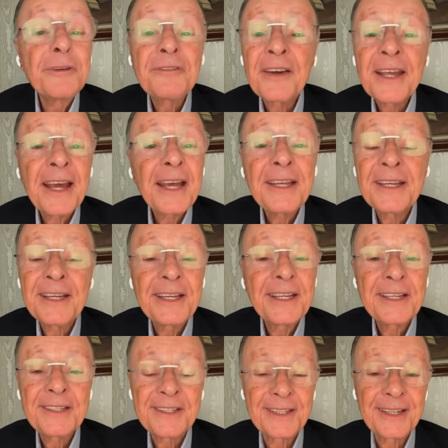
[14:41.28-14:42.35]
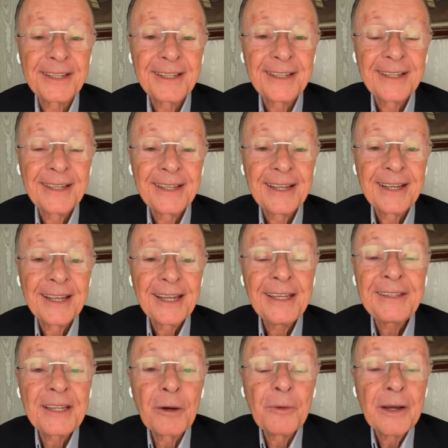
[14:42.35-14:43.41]
It is the church.
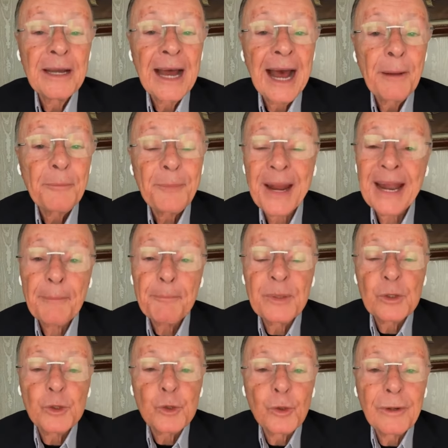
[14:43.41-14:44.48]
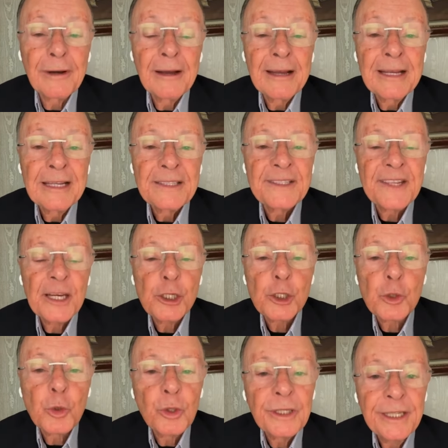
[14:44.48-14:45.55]
So, in order for the person
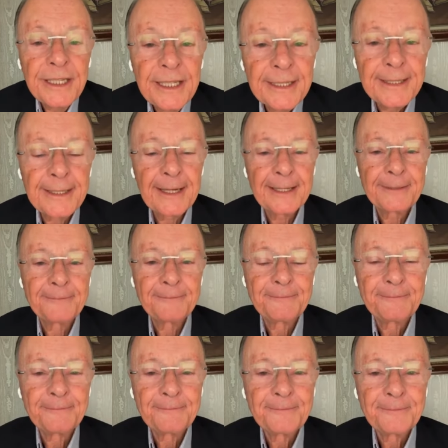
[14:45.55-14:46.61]
to be chosen,